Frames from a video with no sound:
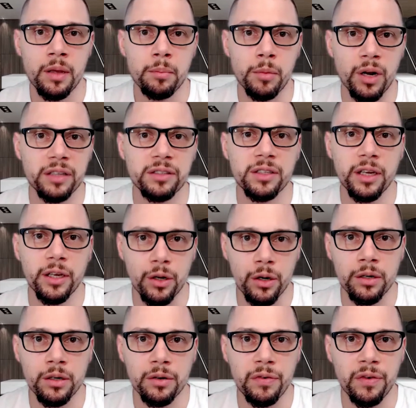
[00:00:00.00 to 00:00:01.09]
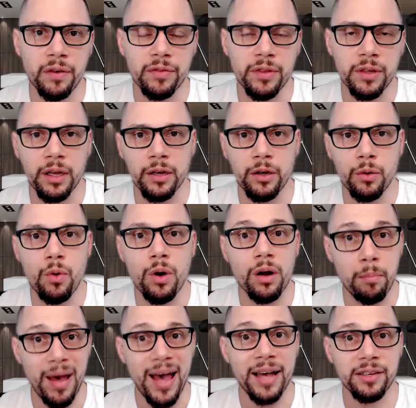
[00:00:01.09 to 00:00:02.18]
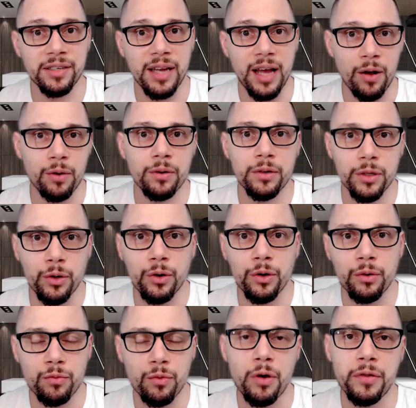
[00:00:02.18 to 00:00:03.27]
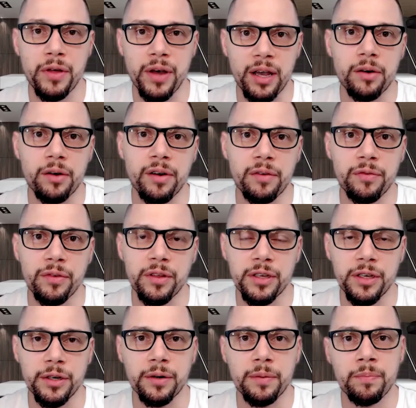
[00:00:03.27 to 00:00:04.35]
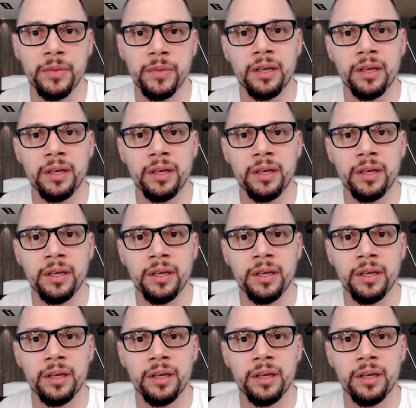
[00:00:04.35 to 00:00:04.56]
But let's say you're under 50 and you want to max out your Roth IRA for the year.